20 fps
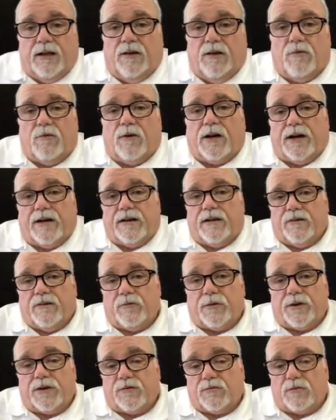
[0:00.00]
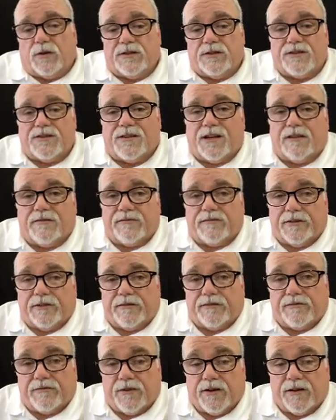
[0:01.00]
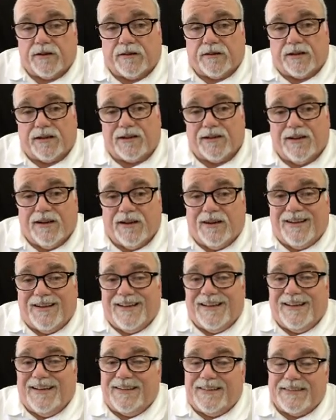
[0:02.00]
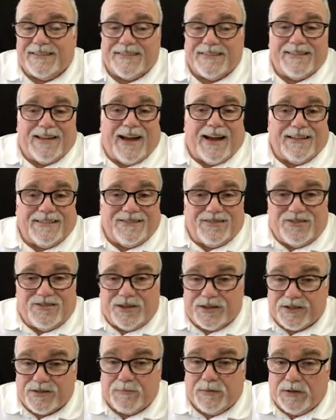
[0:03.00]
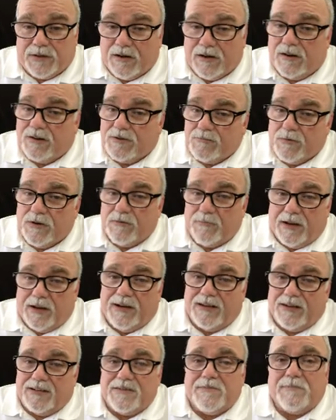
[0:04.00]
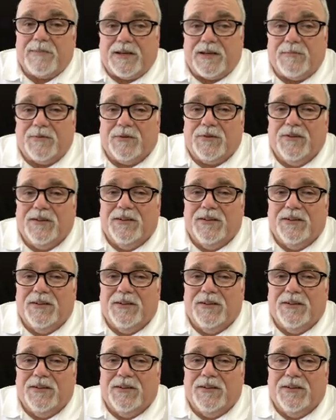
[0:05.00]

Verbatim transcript: why we don't want stuff in front of there. And it's not just because we maintenance people